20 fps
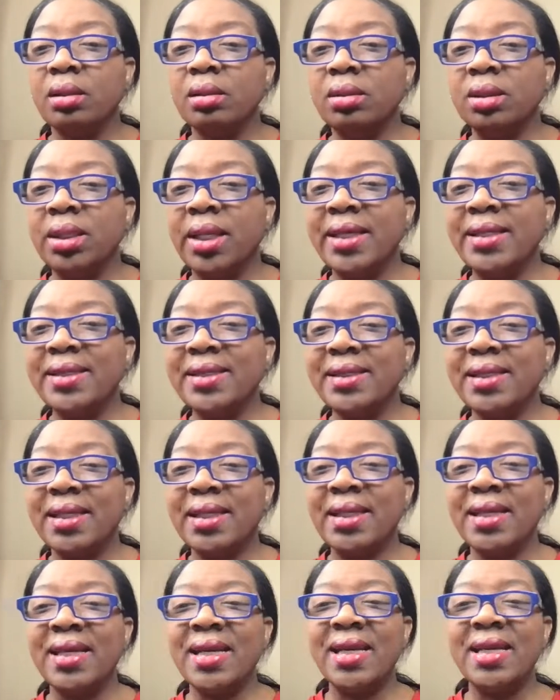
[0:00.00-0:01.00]

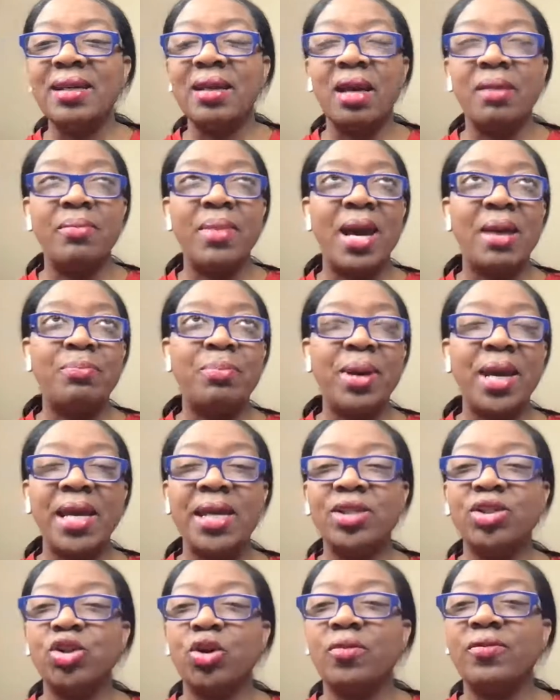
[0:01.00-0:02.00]
LinkedIn, and my
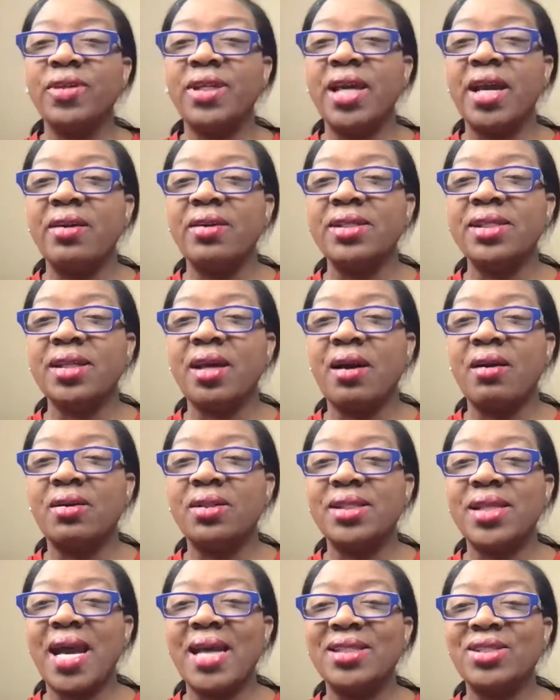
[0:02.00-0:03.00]
page over there is
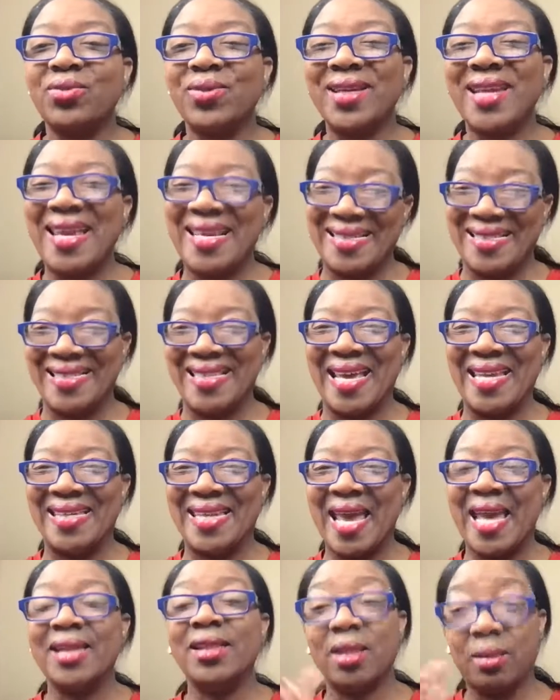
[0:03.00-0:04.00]
called Dr. Renee
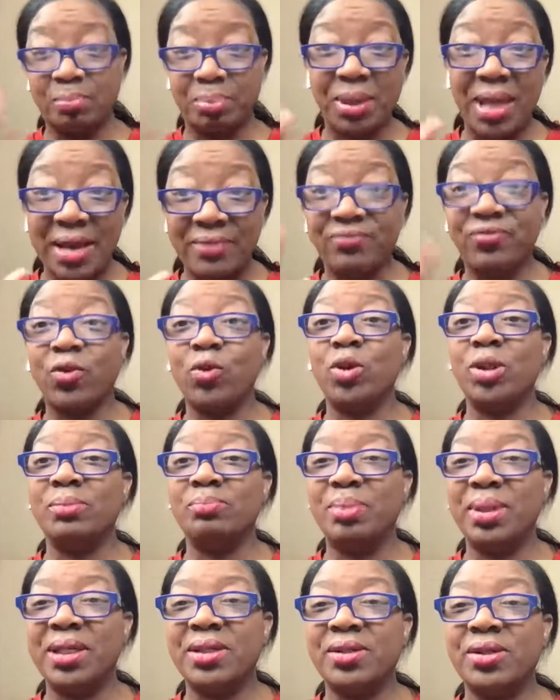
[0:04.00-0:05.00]
Sunday, the
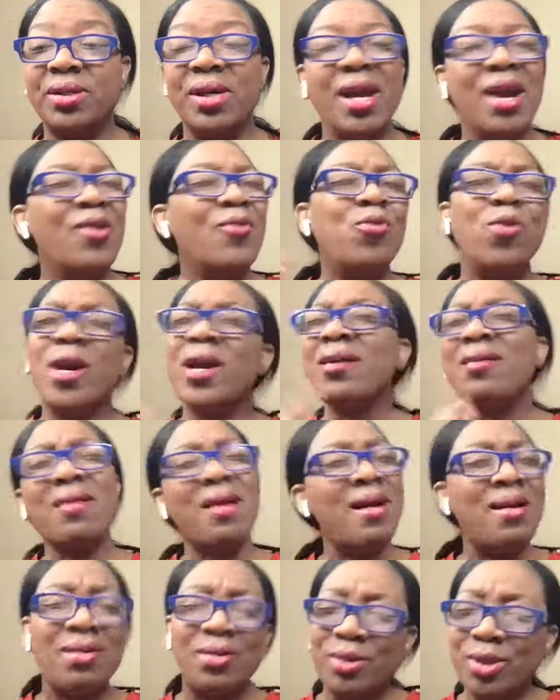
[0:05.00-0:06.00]
platform builder. We're
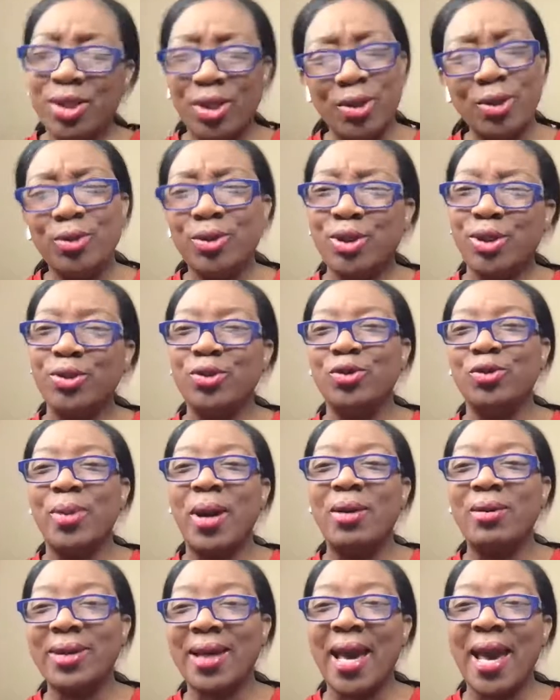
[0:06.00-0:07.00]
on YouTube,
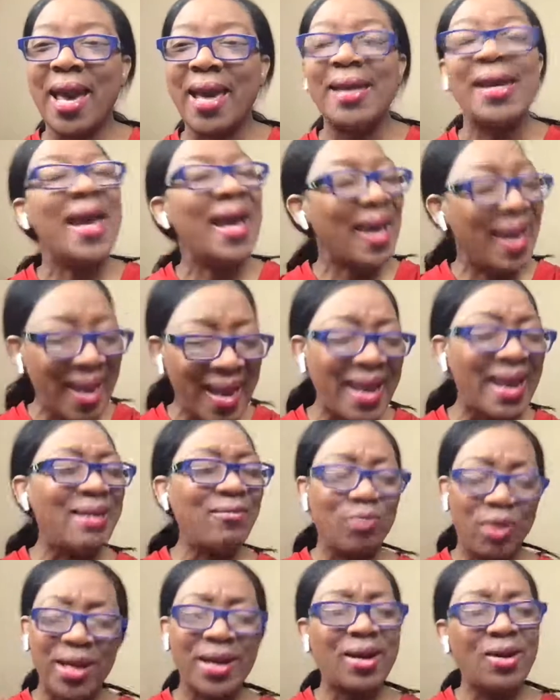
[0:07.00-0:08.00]
okay?
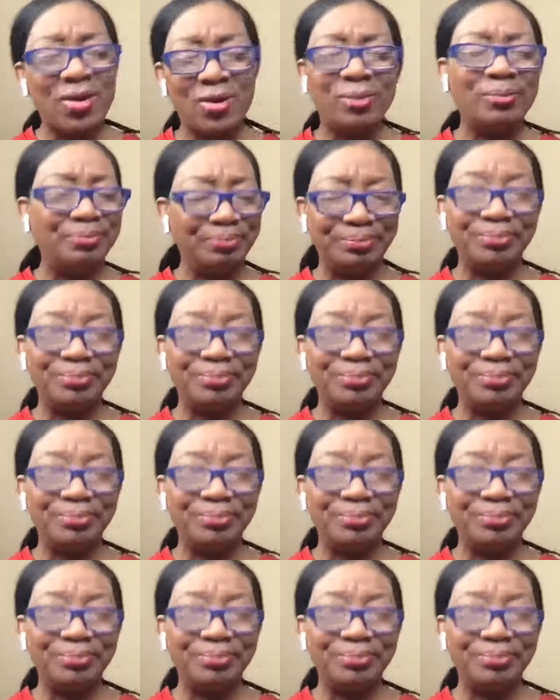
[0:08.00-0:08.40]
And we're on,